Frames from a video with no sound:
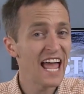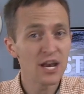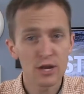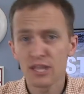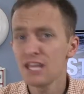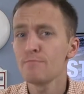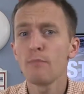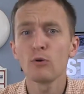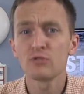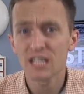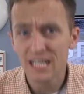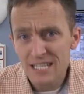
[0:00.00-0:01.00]
and the
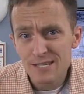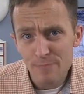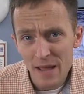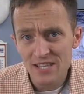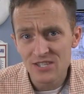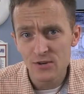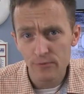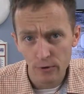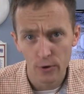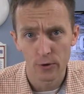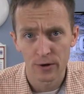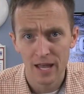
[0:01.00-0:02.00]
most expensive
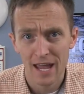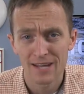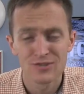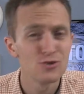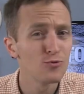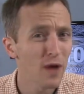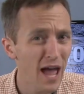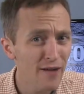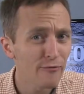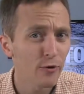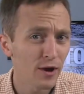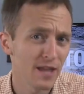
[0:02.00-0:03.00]
hurricane to
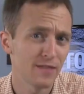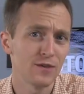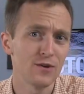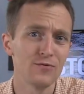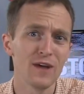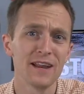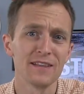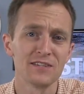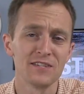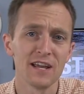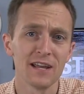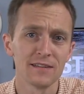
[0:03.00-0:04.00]
ever hit the United
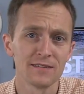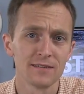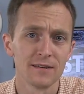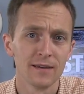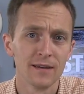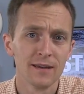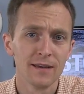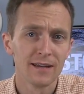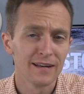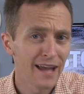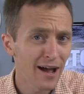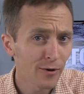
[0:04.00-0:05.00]
States.
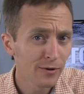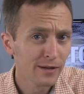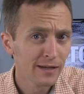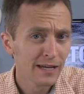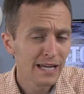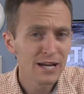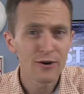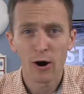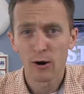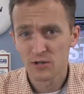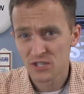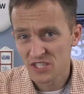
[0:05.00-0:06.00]
Now, here
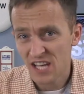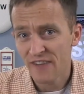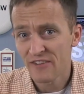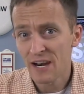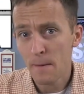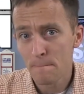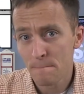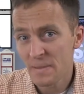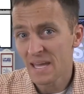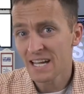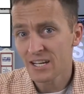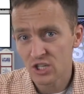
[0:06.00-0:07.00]
are seven
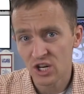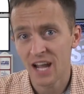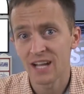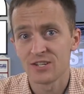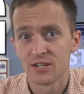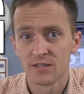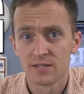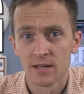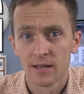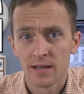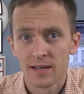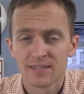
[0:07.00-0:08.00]
big changes
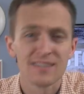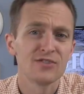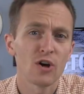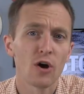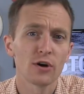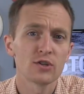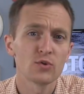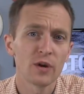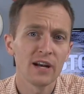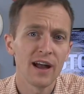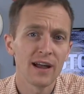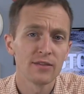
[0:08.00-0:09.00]
since August
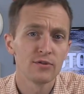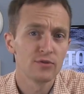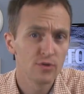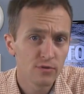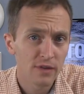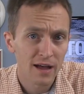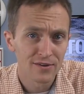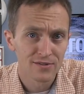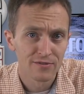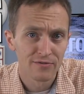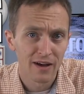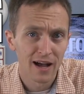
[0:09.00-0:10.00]
twenty-ninth, two
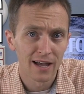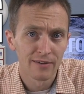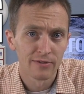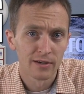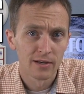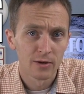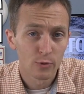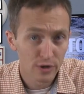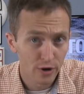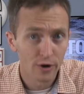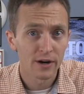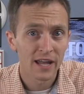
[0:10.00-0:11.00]
thousand five, when
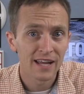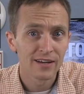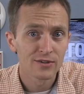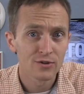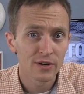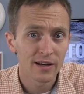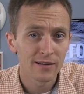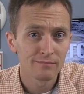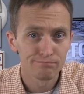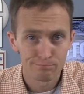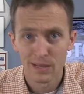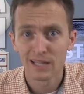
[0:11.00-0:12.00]
Hurricane Katrina
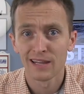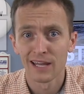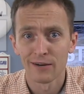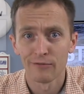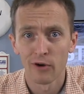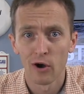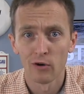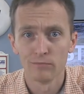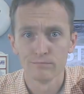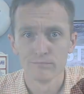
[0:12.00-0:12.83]
made landfall.